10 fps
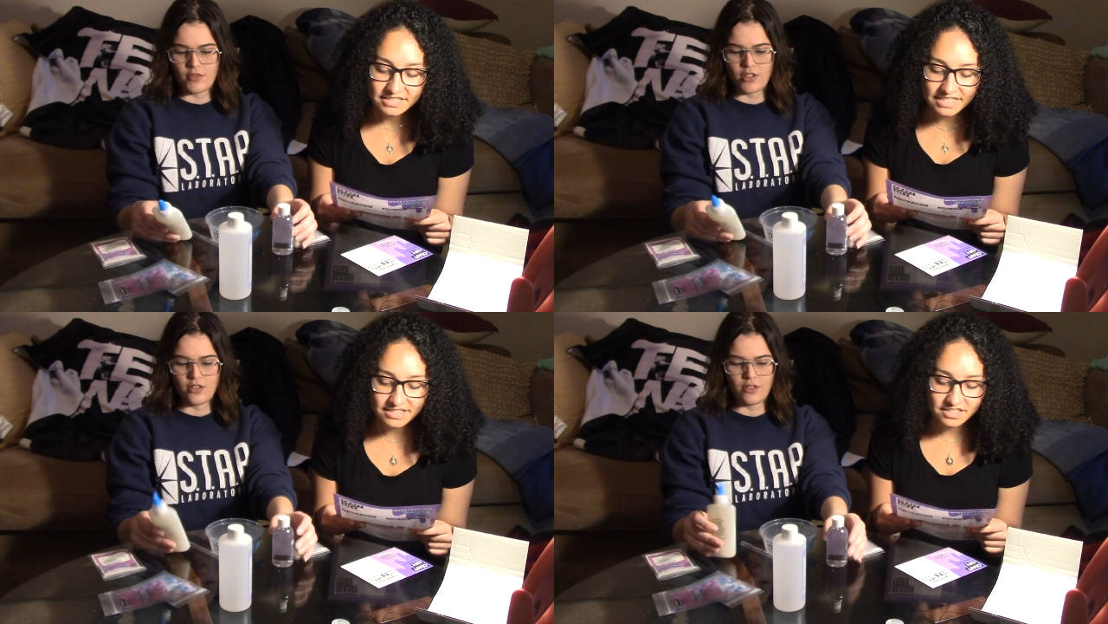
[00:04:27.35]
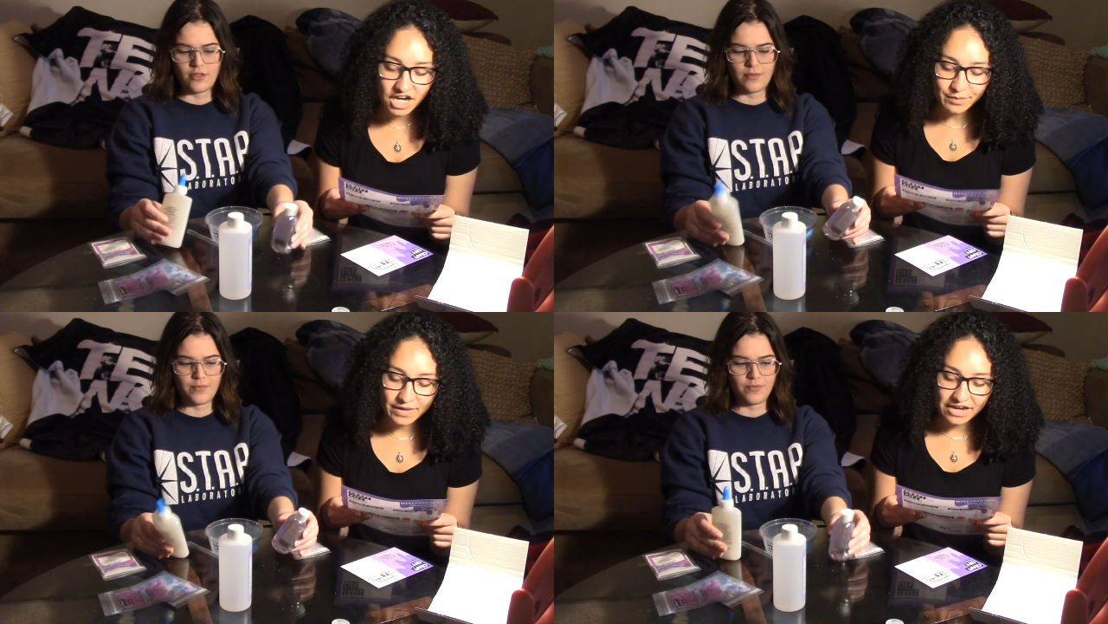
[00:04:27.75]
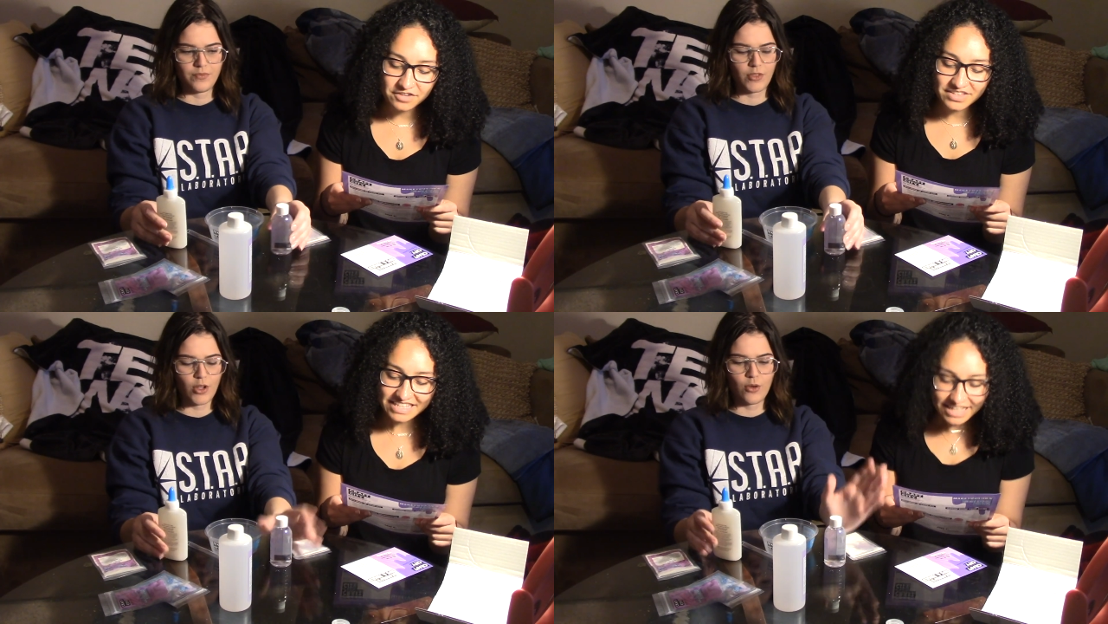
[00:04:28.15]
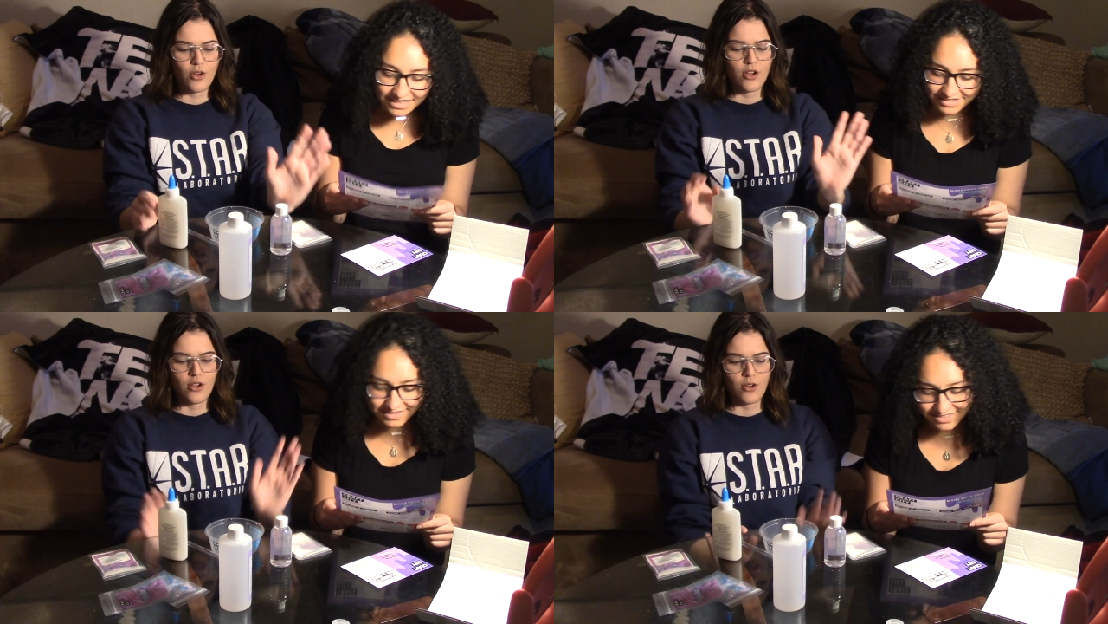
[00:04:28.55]
Speaker 1: Take the cup out of the
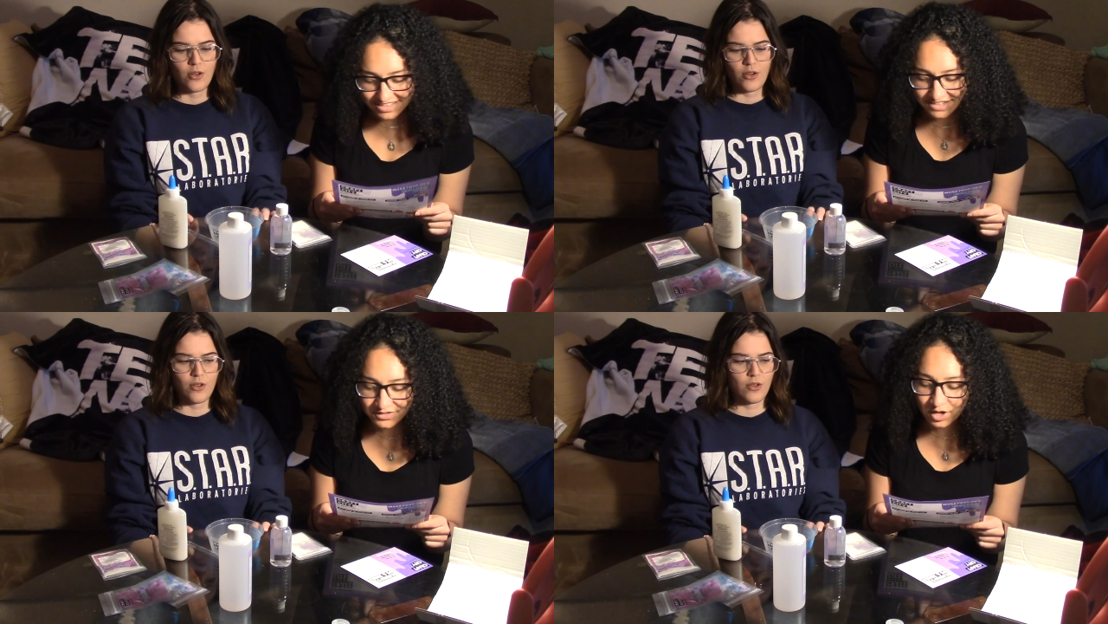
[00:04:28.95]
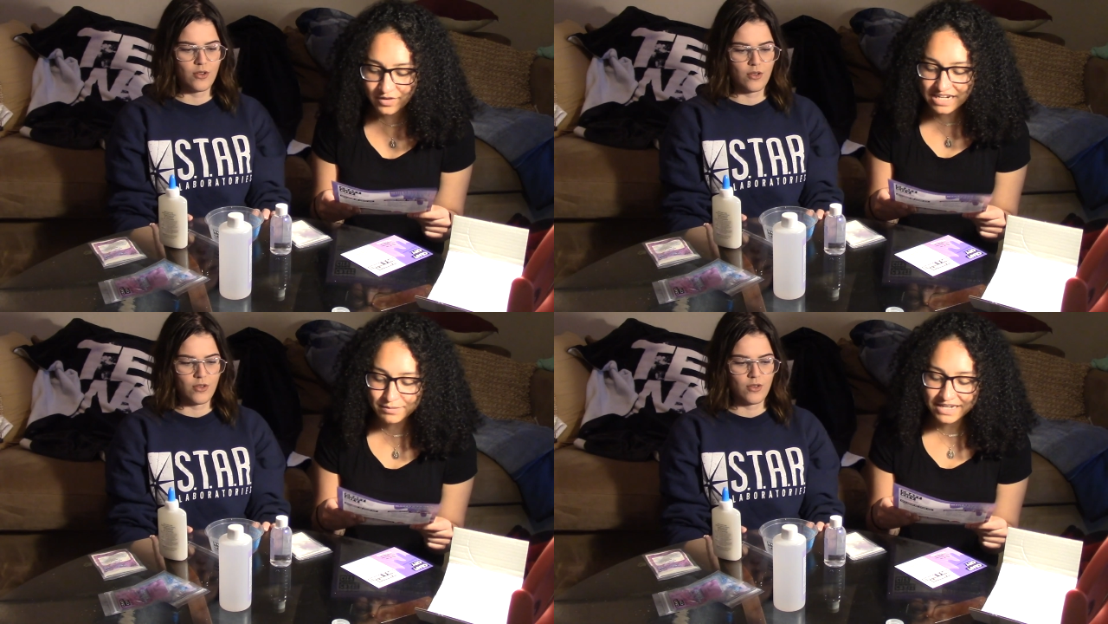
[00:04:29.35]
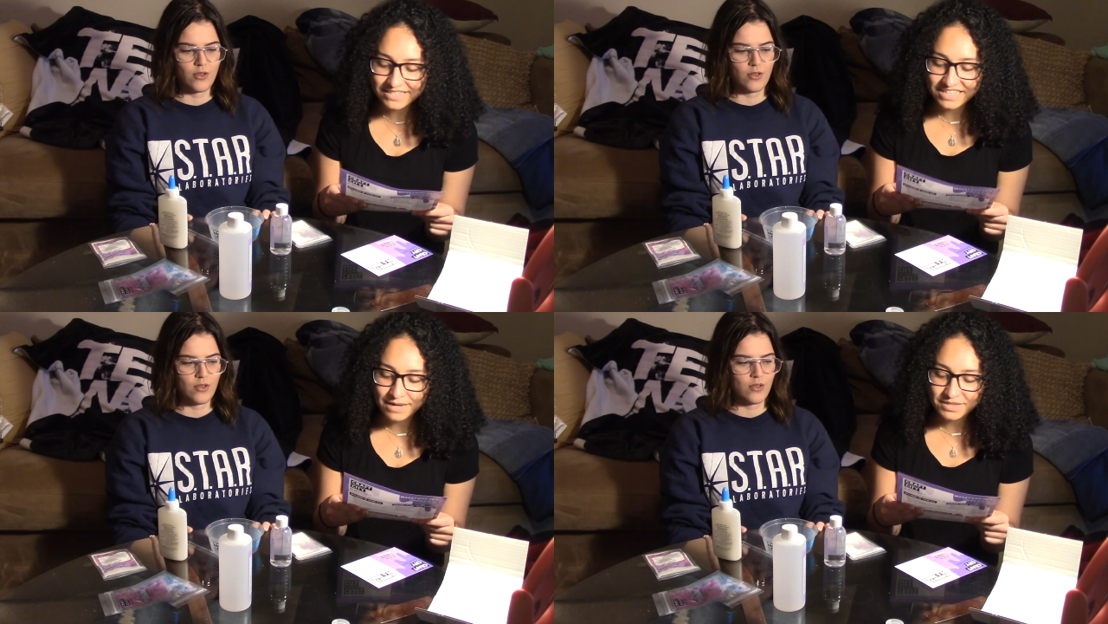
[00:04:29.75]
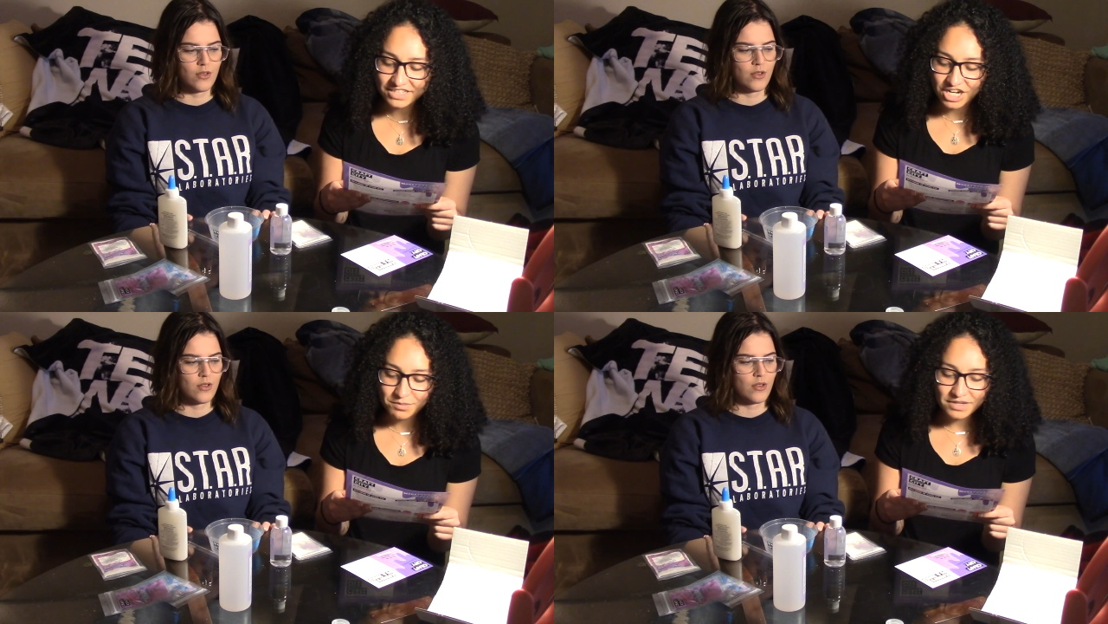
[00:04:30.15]
kit. If you already made slime in
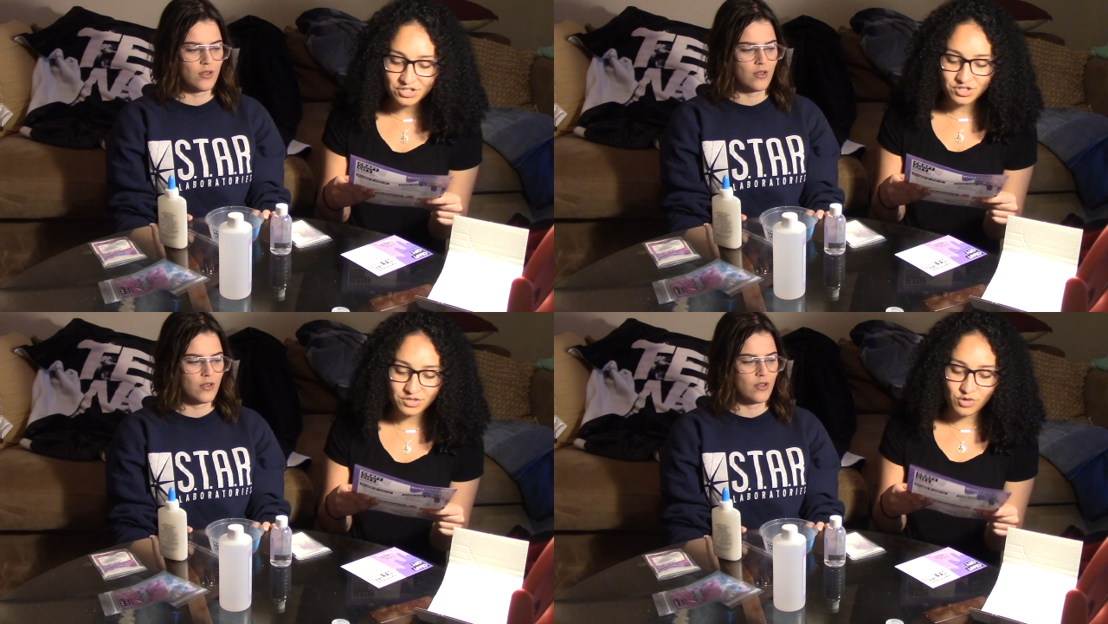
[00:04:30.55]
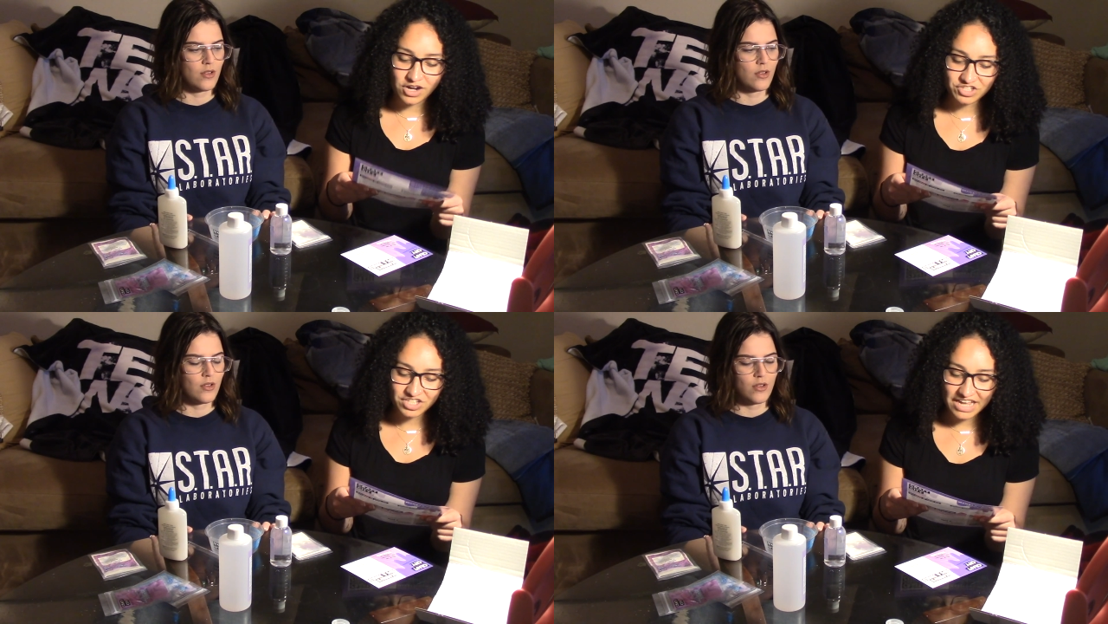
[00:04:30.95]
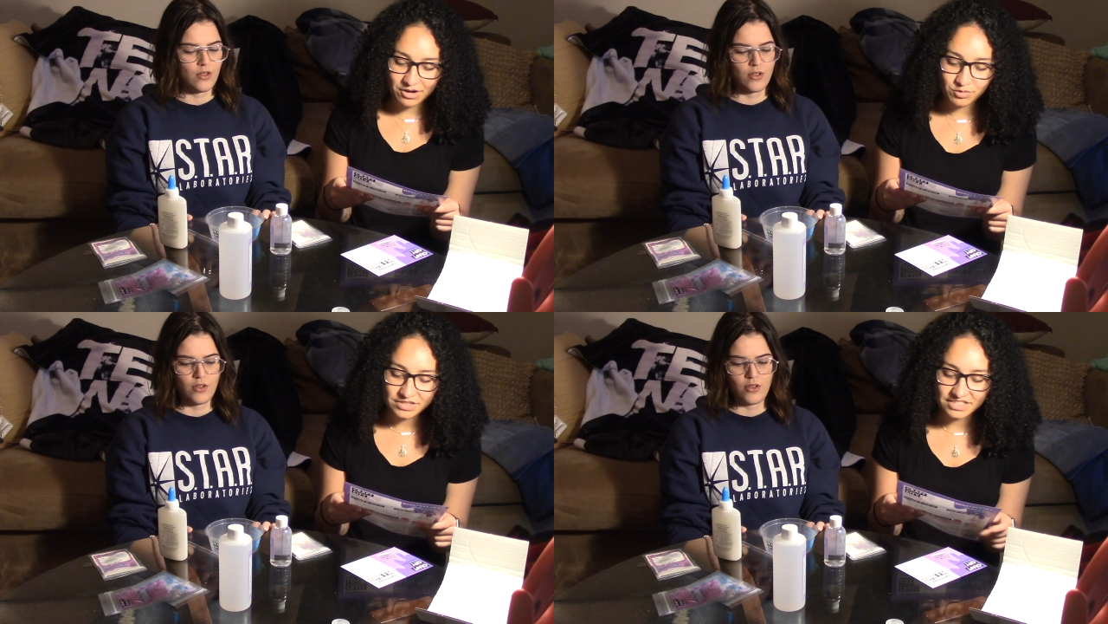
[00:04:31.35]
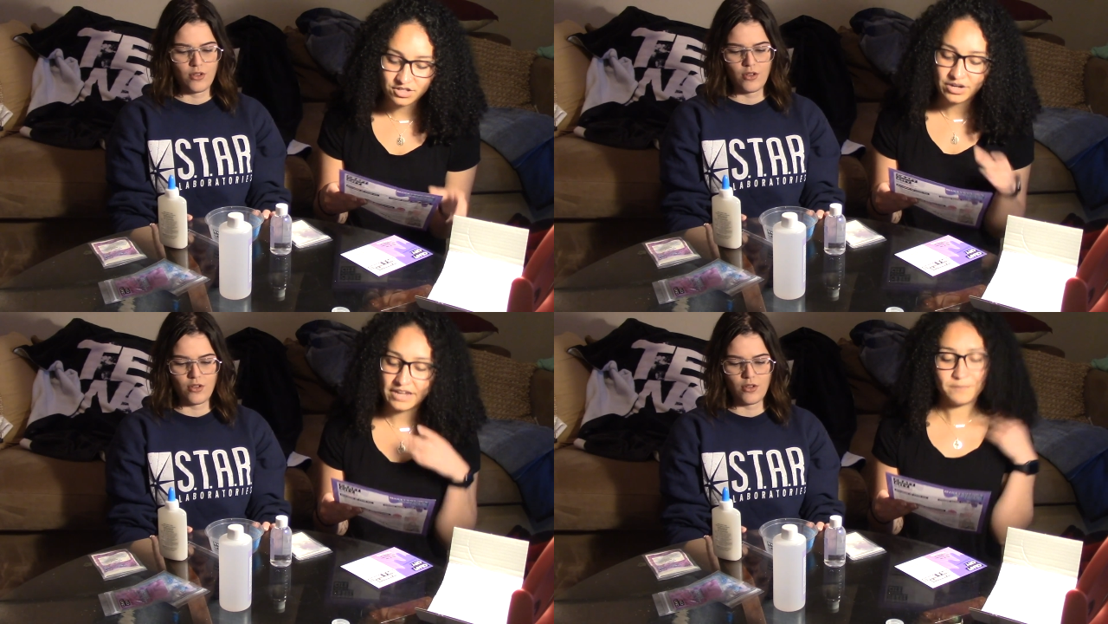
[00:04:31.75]
the cup, make sure to wash it out with this. Okay.